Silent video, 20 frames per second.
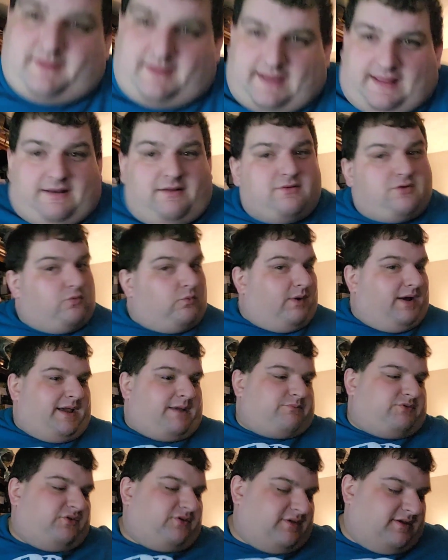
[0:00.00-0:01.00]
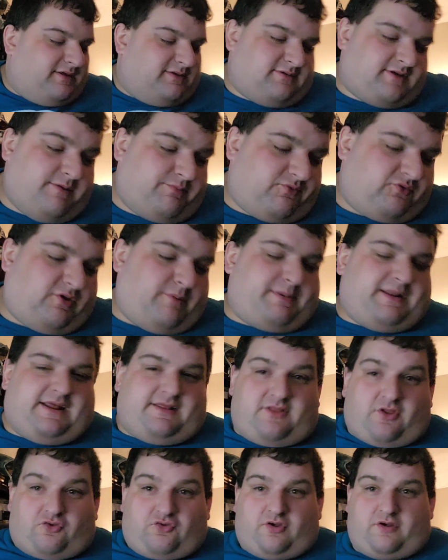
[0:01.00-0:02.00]
I don't know why. I'm just keep slipping out
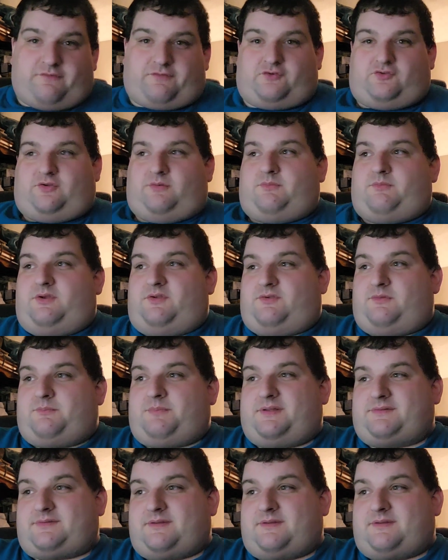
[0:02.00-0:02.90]
of the chair for some reason.